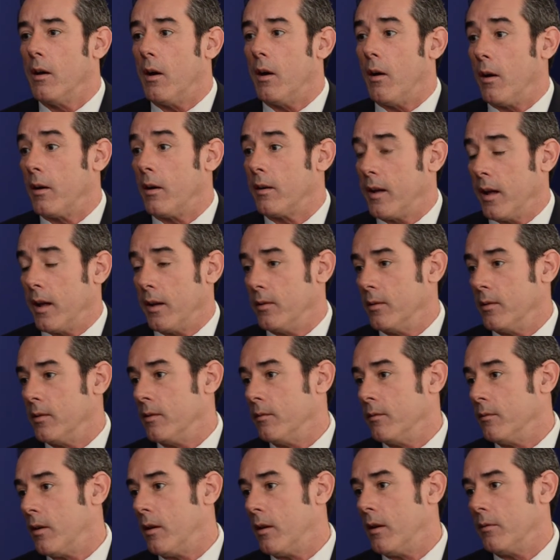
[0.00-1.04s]
are cases
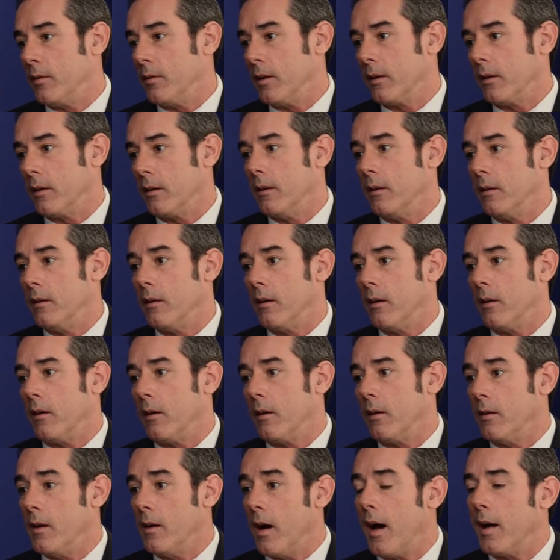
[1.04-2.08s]
involving
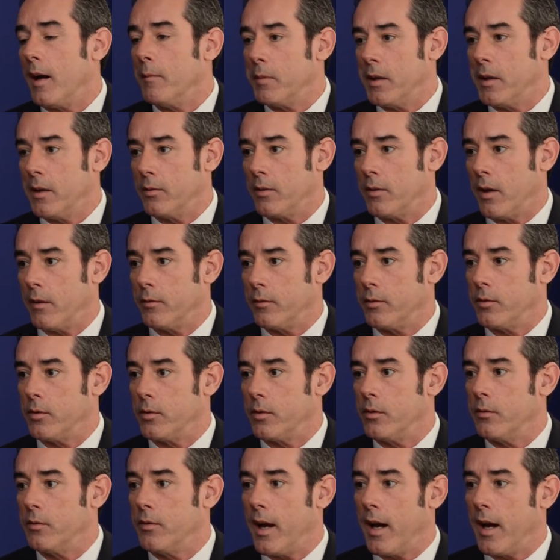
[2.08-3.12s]
our non-peace officers
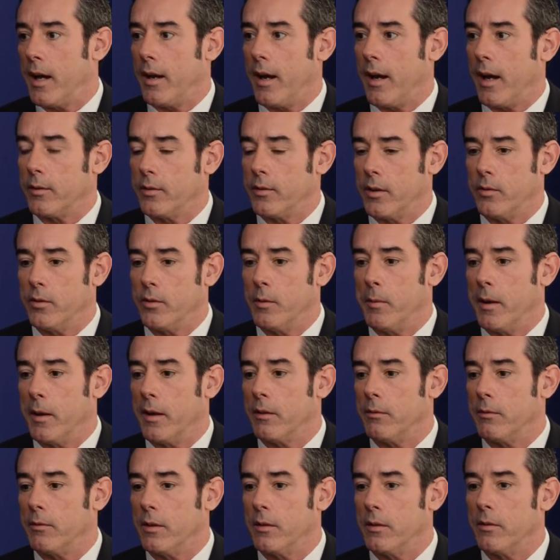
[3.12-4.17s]
who've had access to
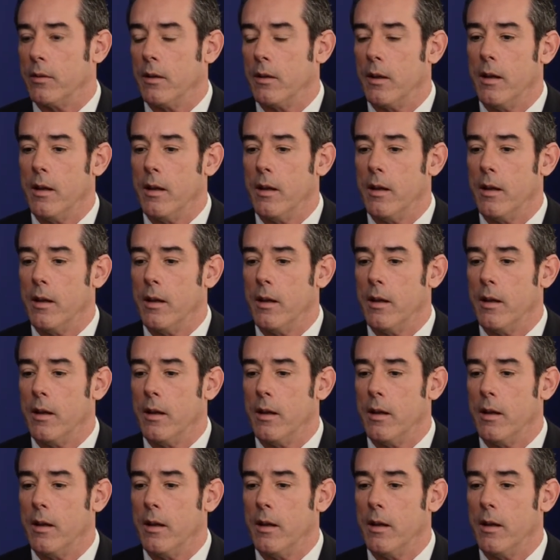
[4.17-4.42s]
benefits.